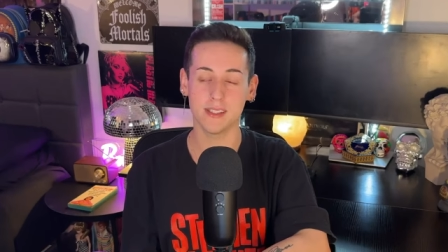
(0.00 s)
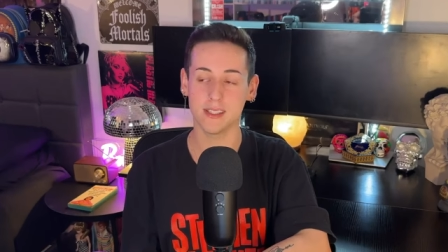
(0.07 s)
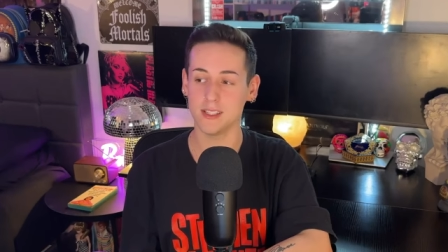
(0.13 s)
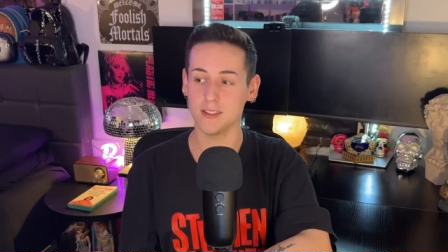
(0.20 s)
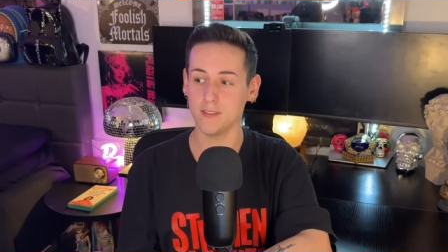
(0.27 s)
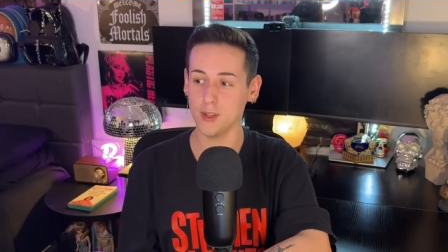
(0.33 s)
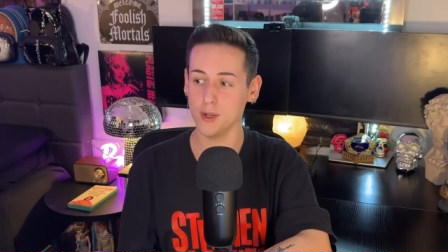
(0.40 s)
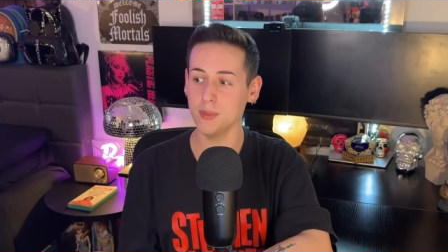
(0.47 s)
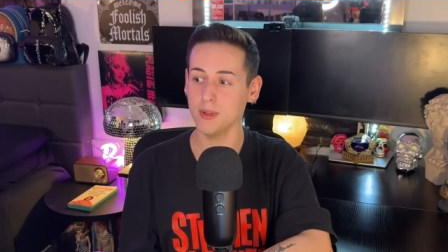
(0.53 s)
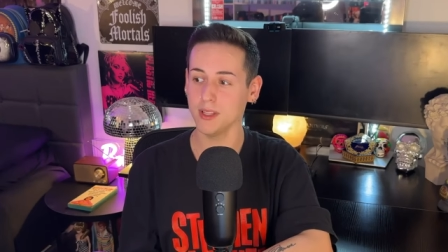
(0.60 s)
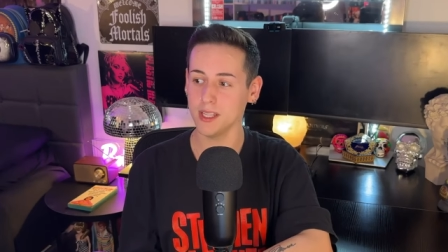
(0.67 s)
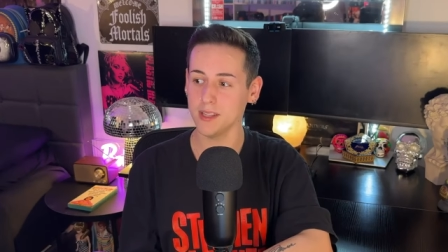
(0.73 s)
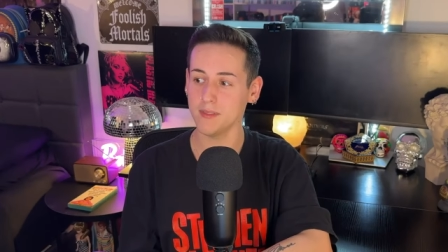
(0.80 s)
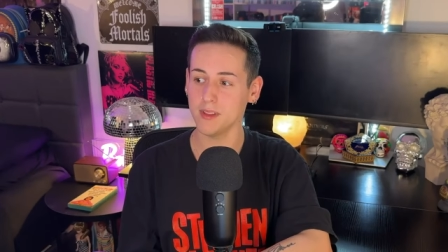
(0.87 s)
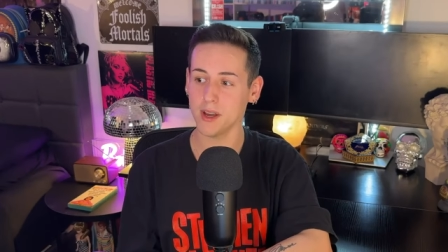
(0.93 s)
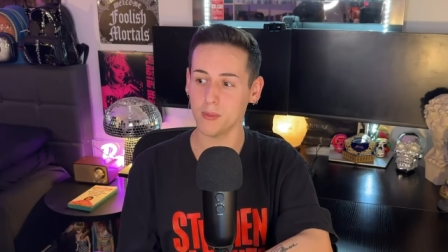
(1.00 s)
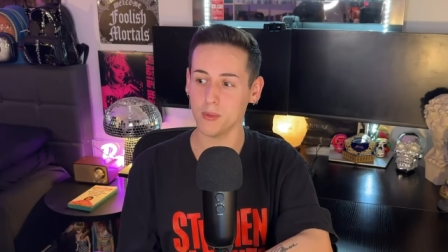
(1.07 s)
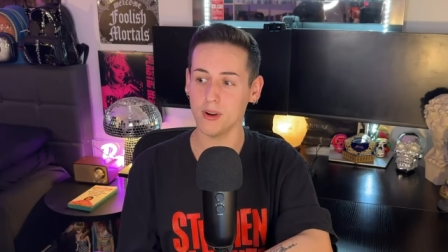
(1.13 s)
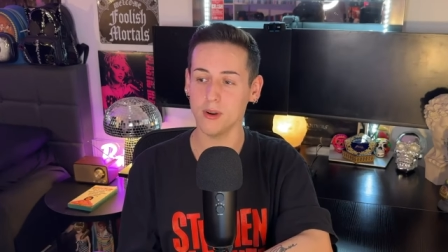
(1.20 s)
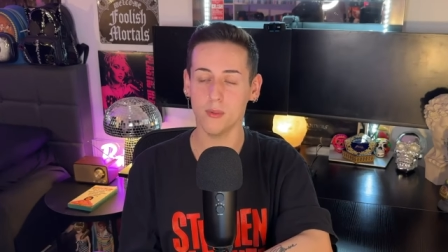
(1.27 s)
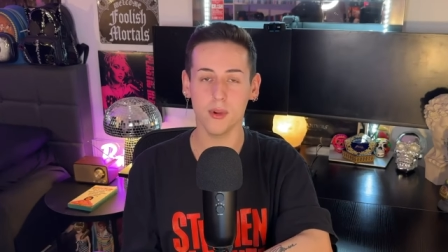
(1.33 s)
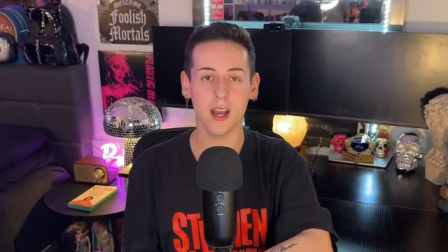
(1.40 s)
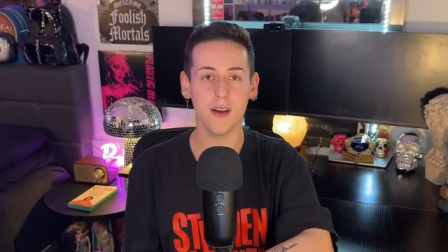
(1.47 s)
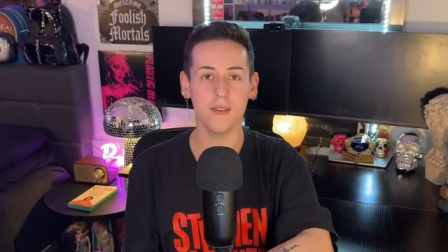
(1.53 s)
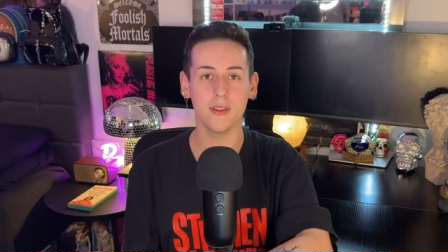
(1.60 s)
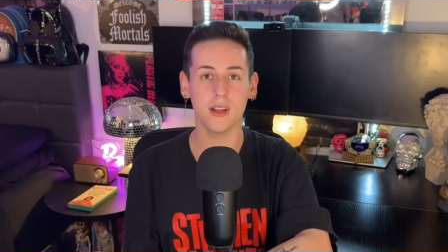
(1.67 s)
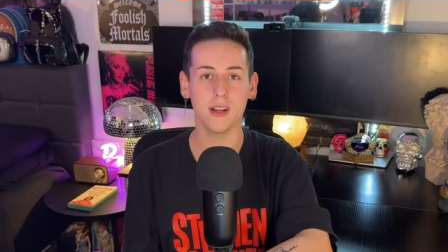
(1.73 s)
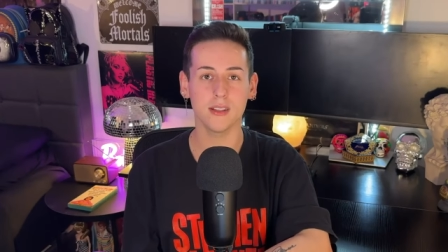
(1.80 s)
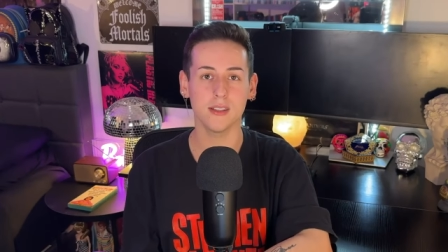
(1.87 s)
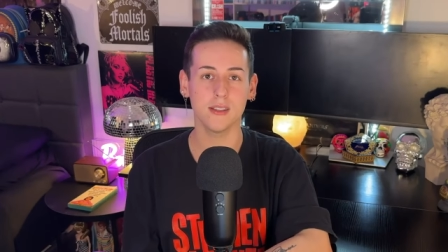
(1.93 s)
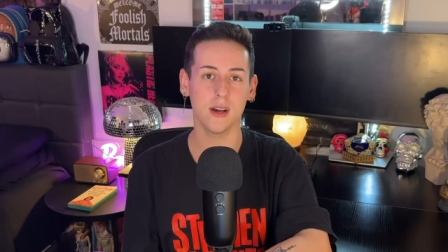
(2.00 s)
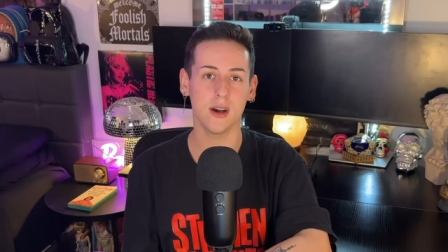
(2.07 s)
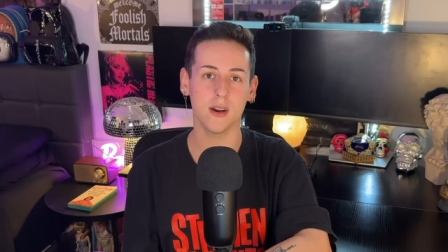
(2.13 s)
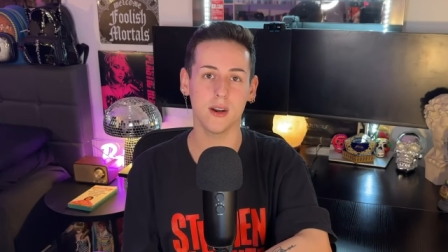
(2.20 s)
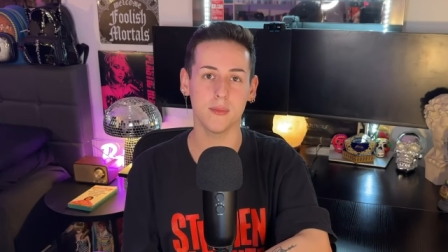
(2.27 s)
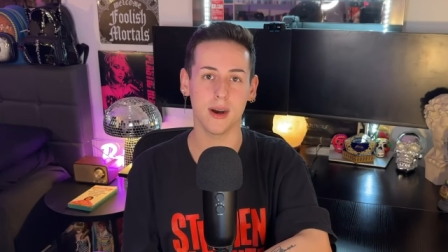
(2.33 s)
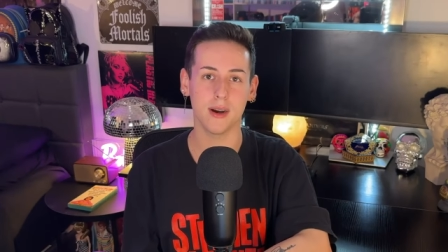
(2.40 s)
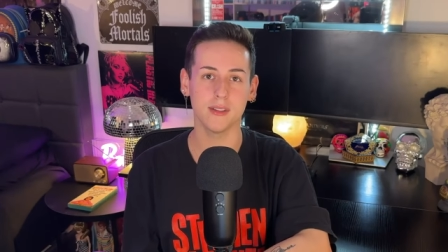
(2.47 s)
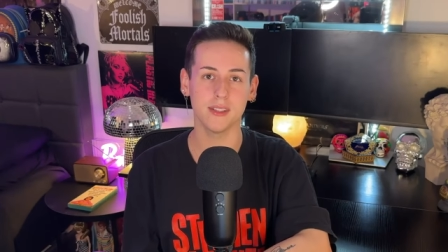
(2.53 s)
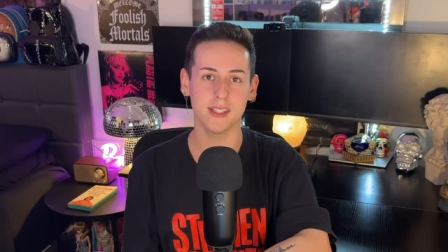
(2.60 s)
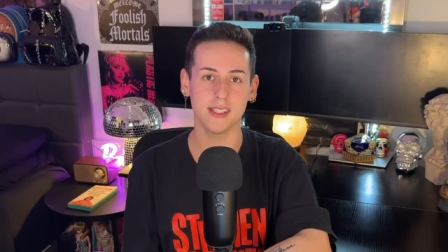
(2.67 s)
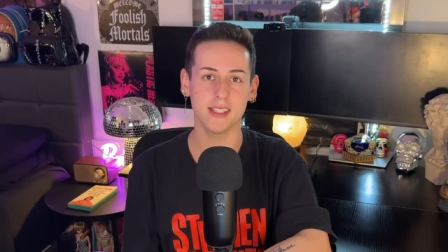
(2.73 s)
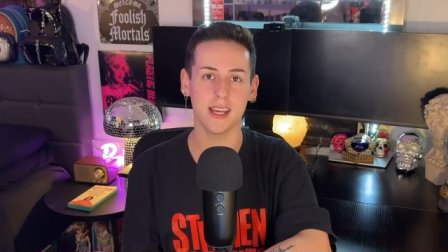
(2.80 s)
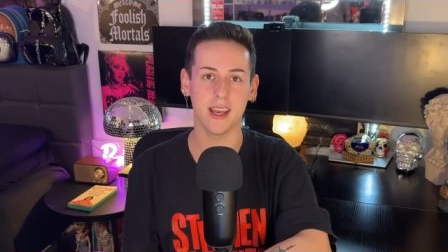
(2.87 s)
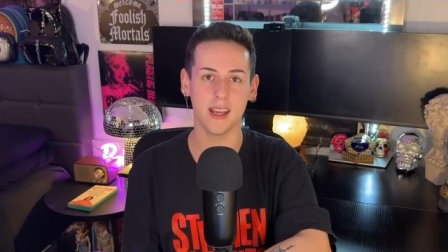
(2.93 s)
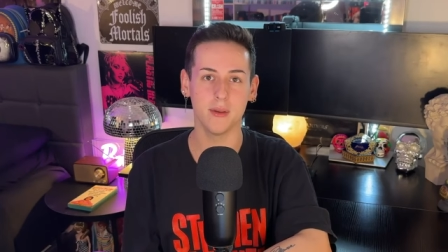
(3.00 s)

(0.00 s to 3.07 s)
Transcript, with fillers: And if you believe that, well, we have a lot to talk about today.